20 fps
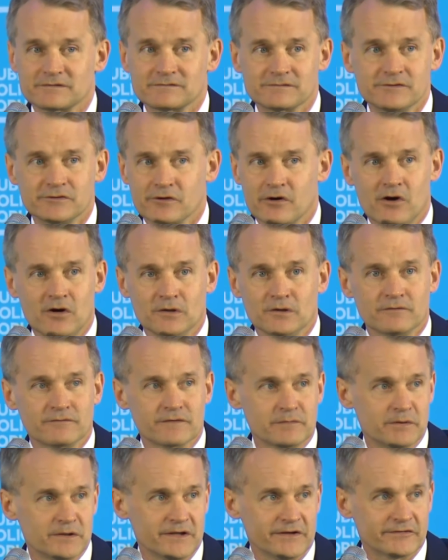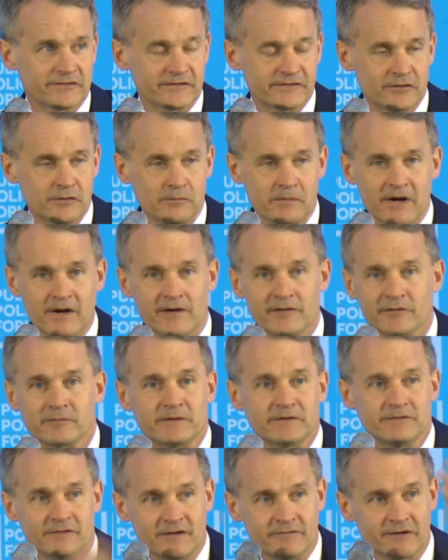You're all over the place. I told my
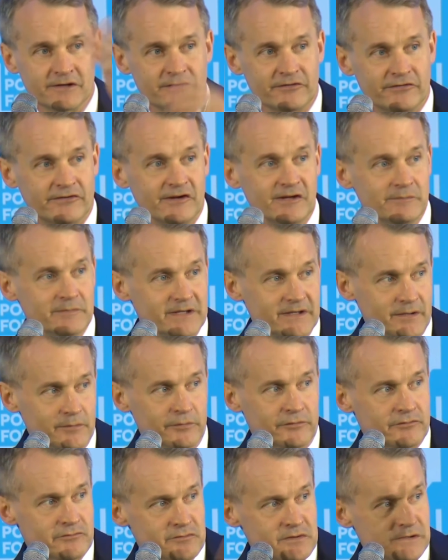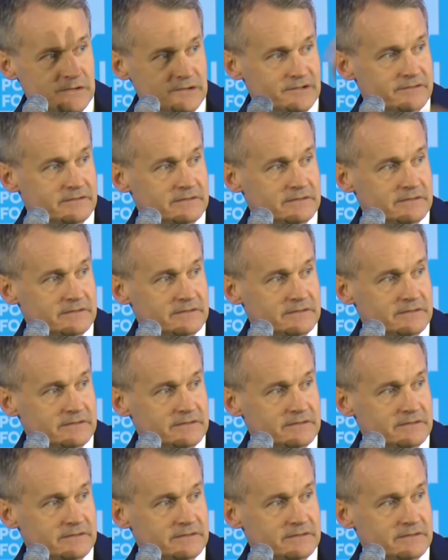husband, you're never going to see me. He was thrilled.